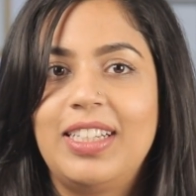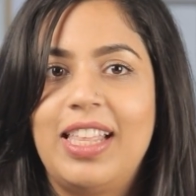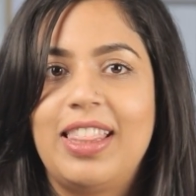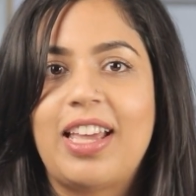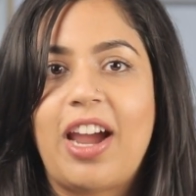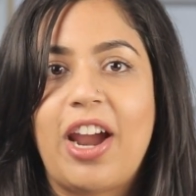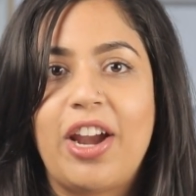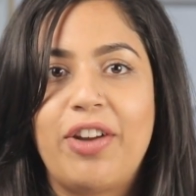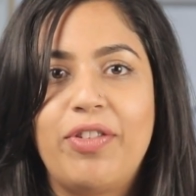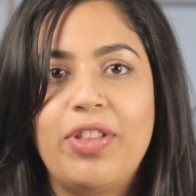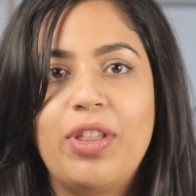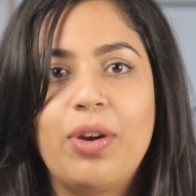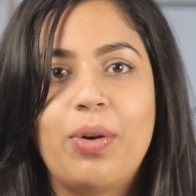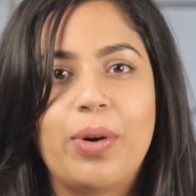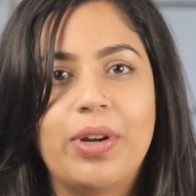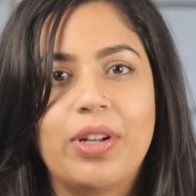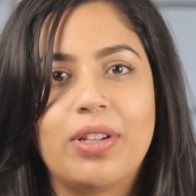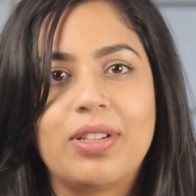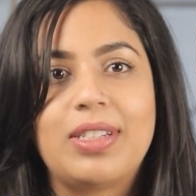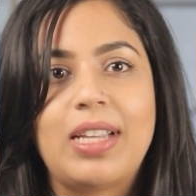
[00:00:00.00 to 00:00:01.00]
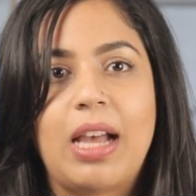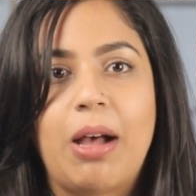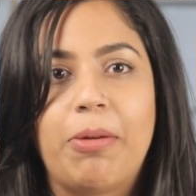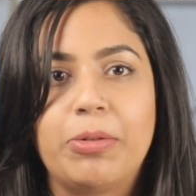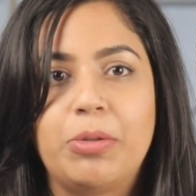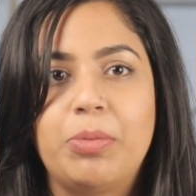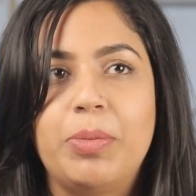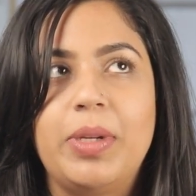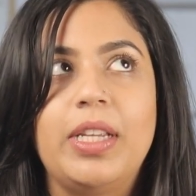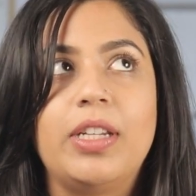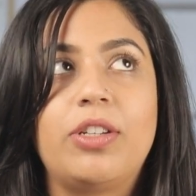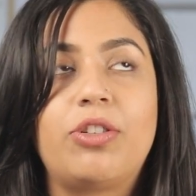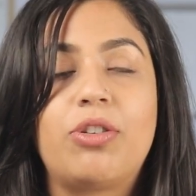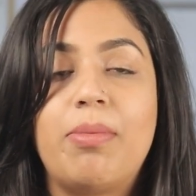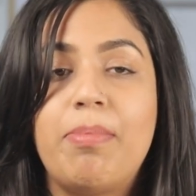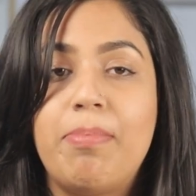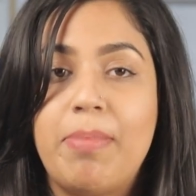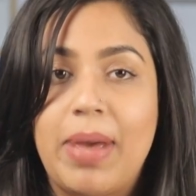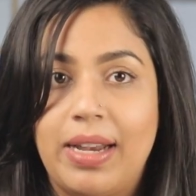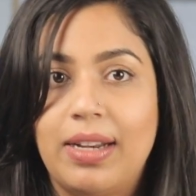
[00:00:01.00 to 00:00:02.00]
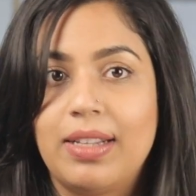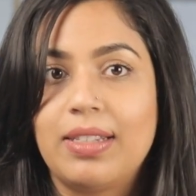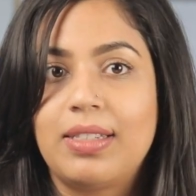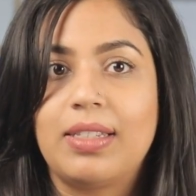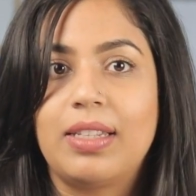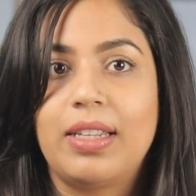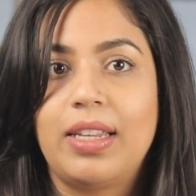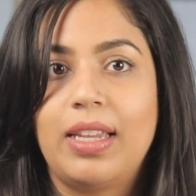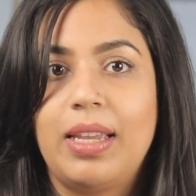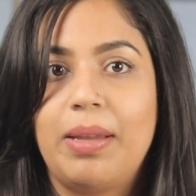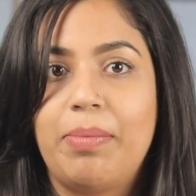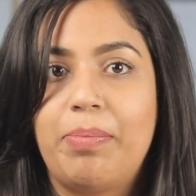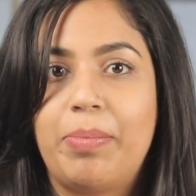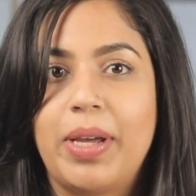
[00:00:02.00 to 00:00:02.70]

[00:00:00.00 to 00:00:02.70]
The Ayurveda oils helped me tremendously,